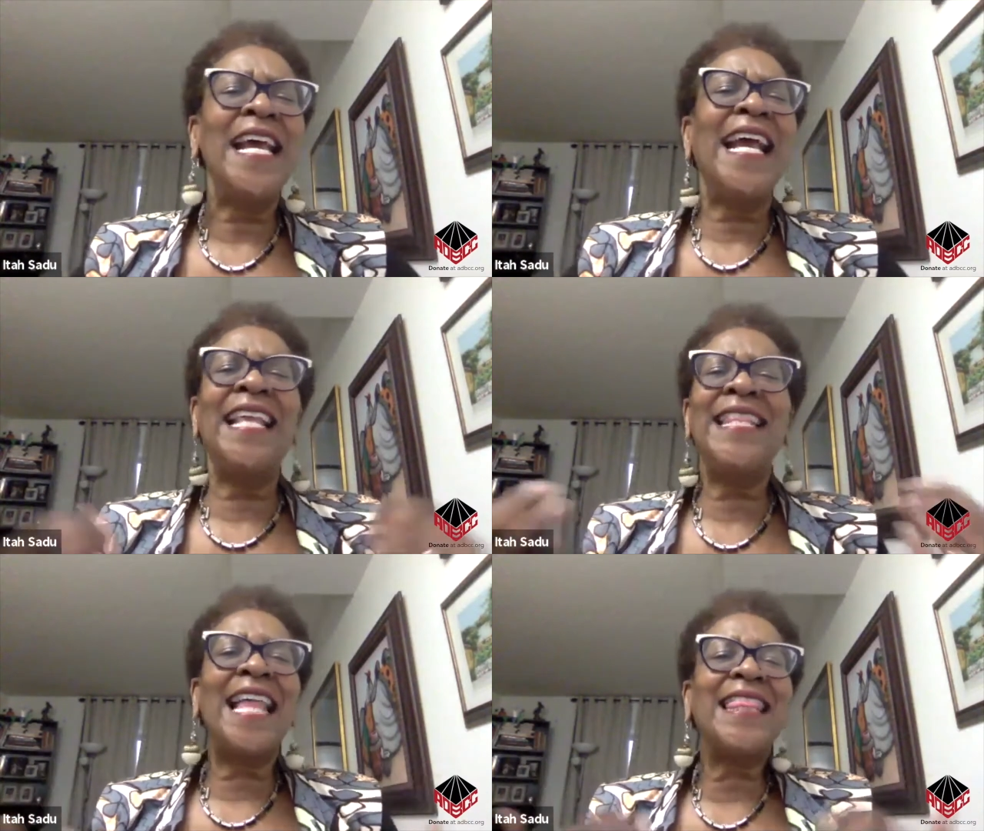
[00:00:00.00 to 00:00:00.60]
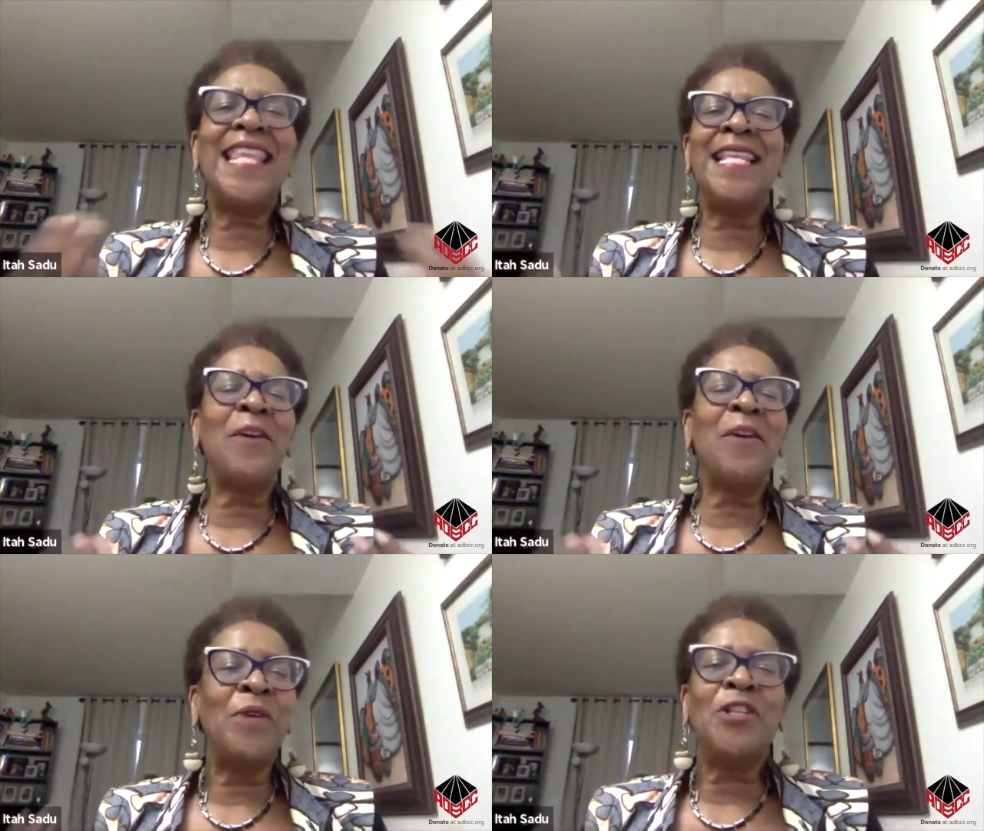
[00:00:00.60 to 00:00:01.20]
and that thing
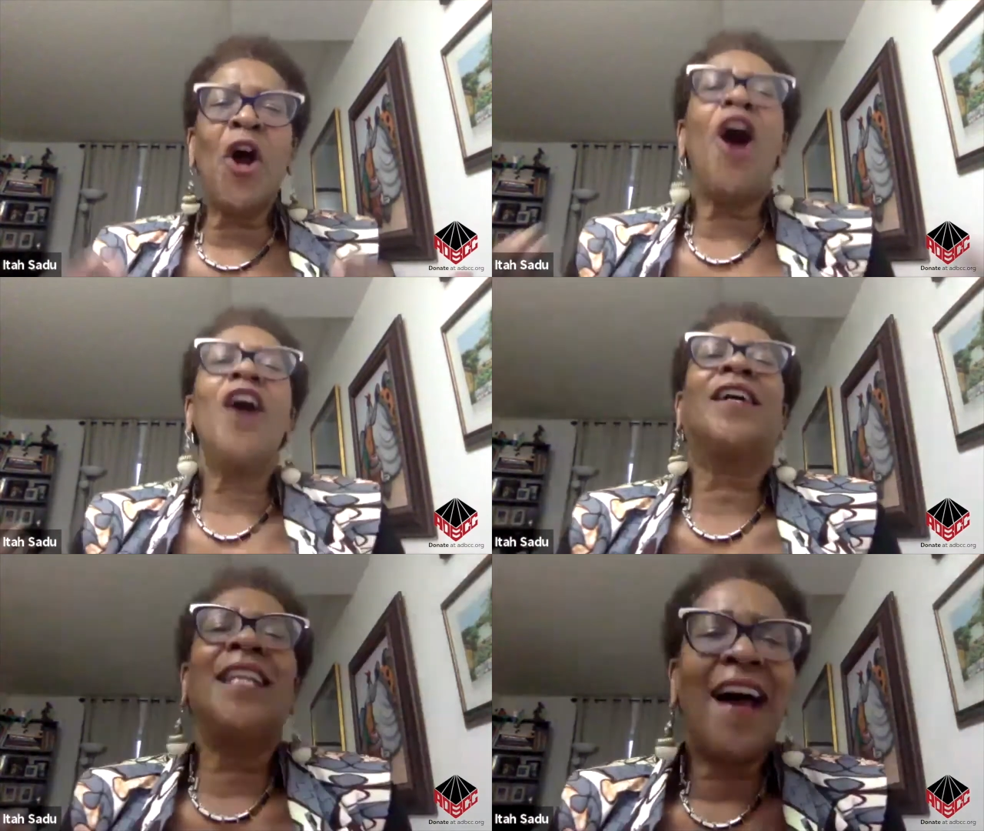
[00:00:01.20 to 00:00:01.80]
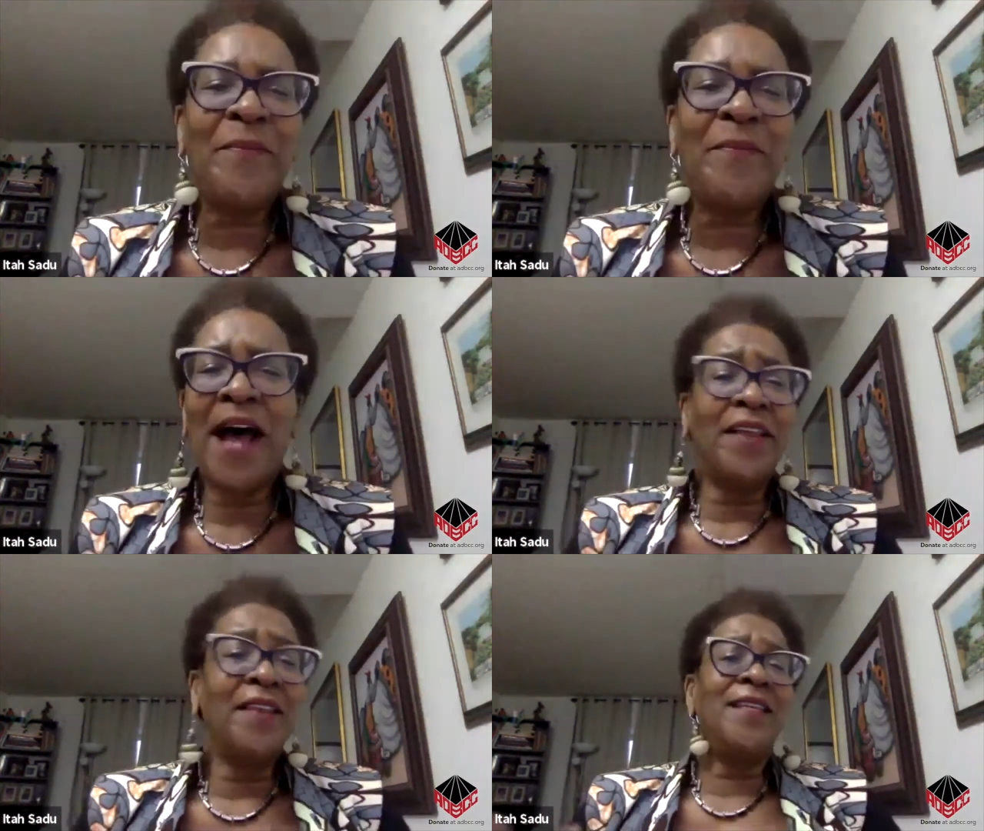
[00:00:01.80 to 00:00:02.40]
that we talk a lot
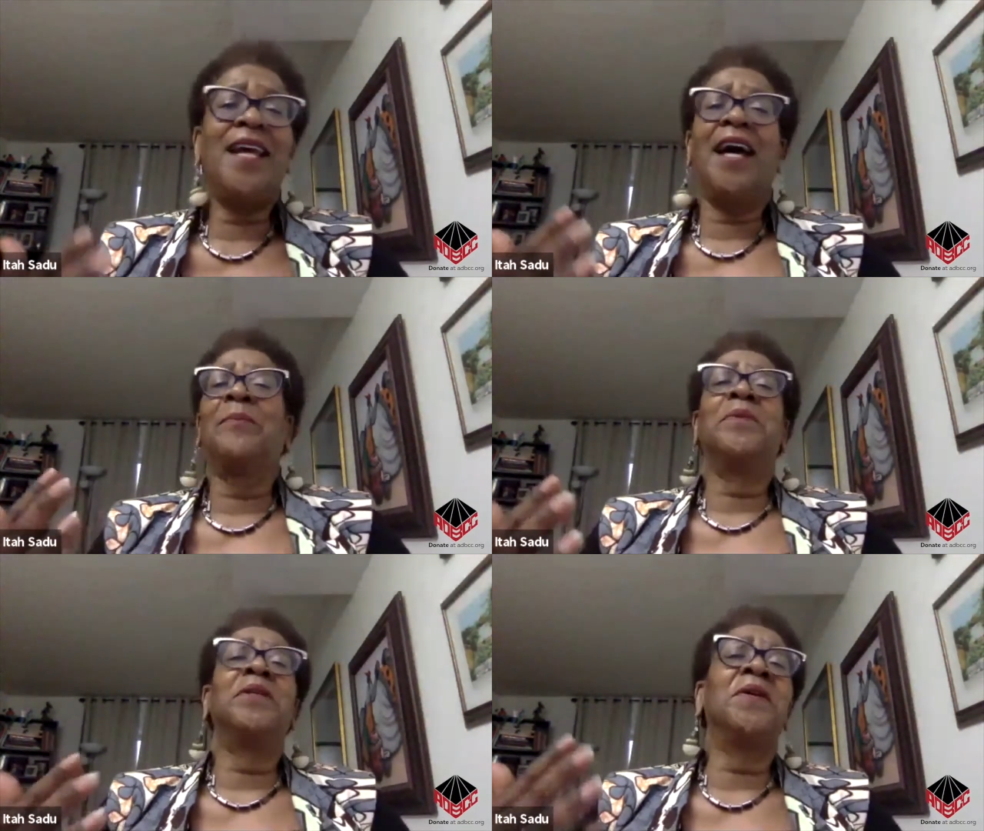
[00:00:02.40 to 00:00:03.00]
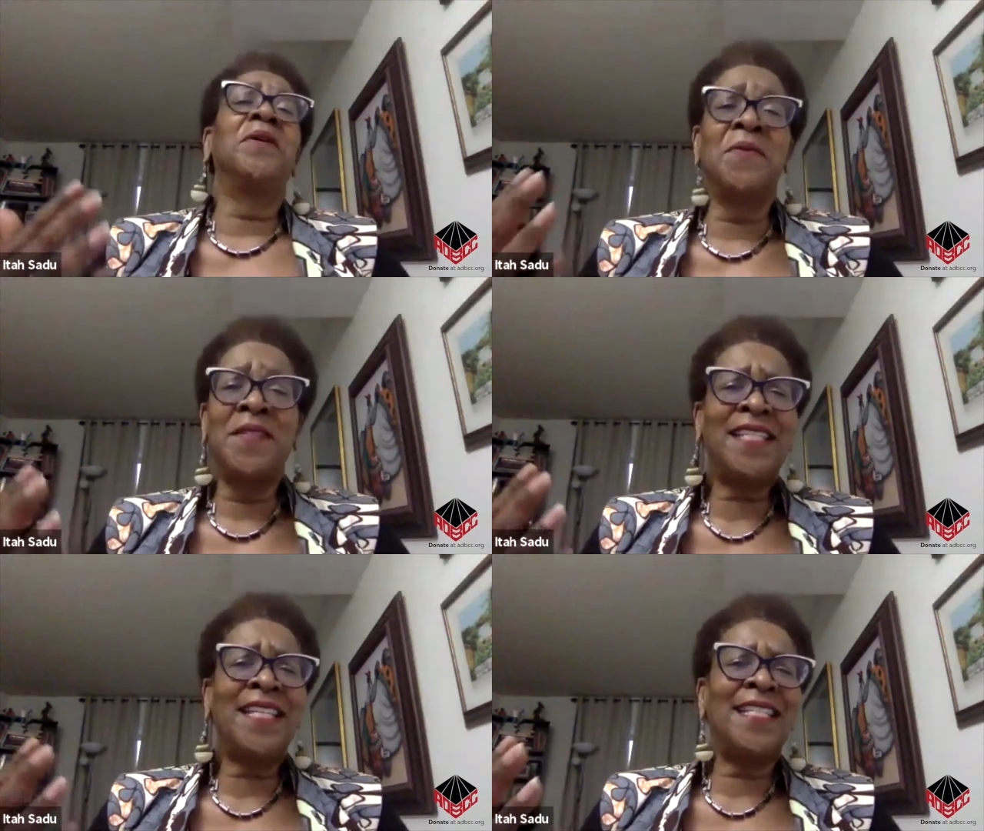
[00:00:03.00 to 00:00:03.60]
about, the immune
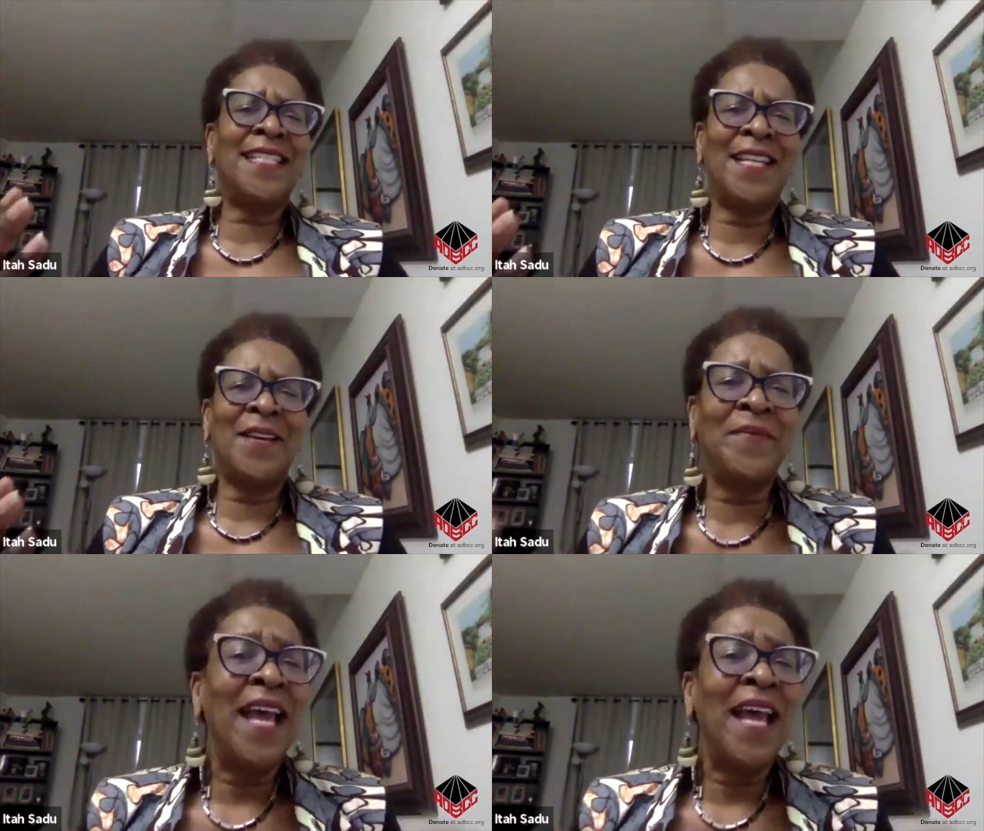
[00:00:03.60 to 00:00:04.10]
system.